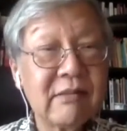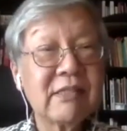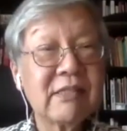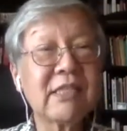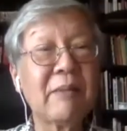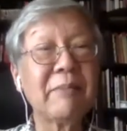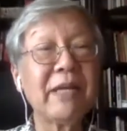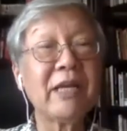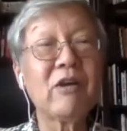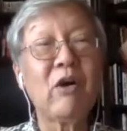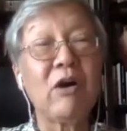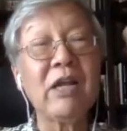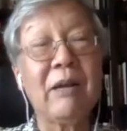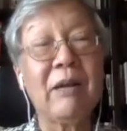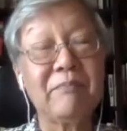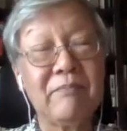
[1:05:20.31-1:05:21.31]
somebody
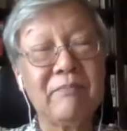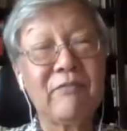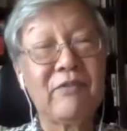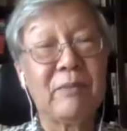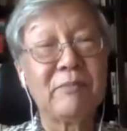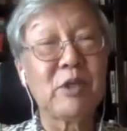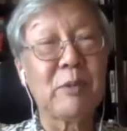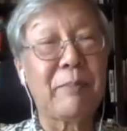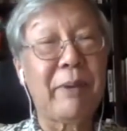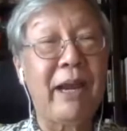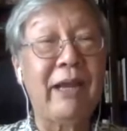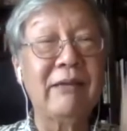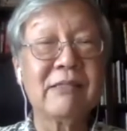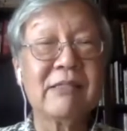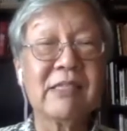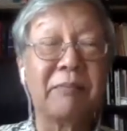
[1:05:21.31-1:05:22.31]
call up from
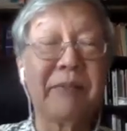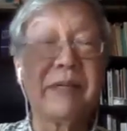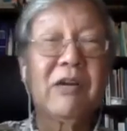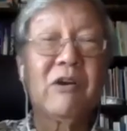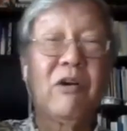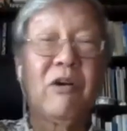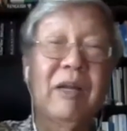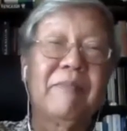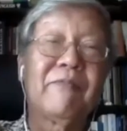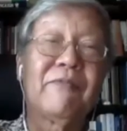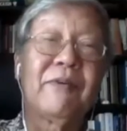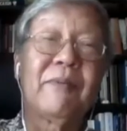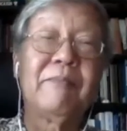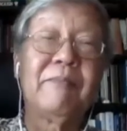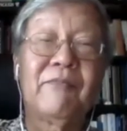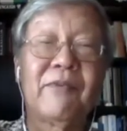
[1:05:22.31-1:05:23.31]
Japan, somebody call up from